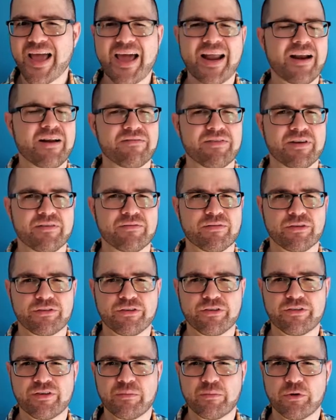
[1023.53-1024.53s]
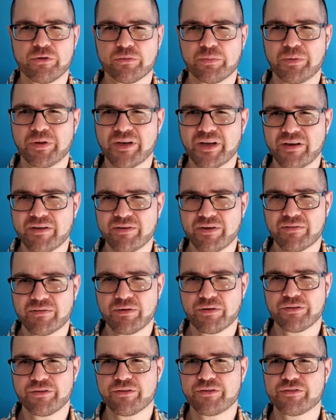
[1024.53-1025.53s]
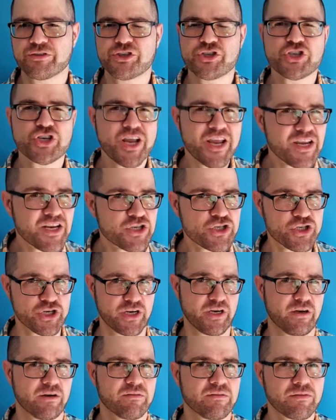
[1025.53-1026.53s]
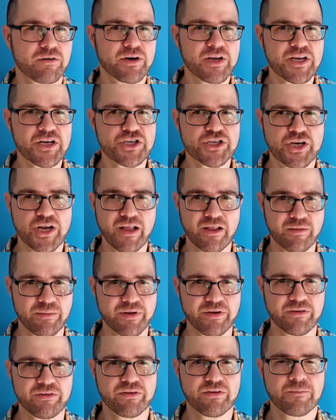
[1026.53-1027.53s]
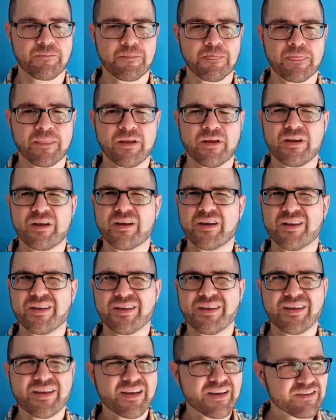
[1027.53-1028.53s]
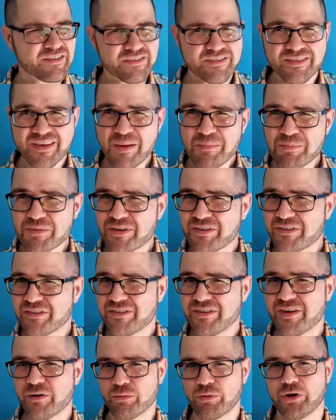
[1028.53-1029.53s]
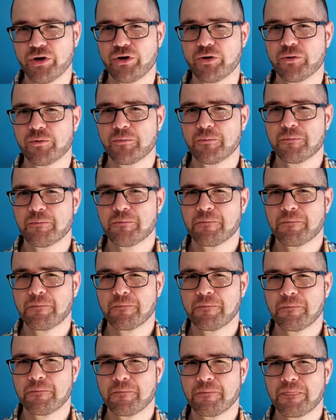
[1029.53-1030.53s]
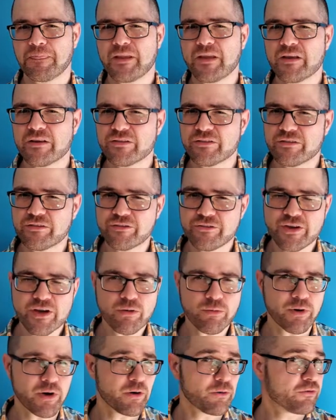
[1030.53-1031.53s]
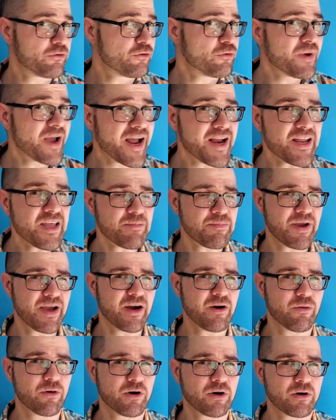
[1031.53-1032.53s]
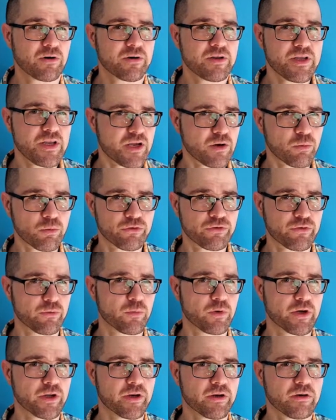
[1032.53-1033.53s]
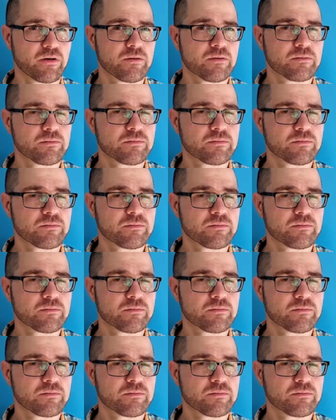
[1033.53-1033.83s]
additive inverses and multiplicative inverses changing for each element. Except 0 is 0 to any power equal to 1.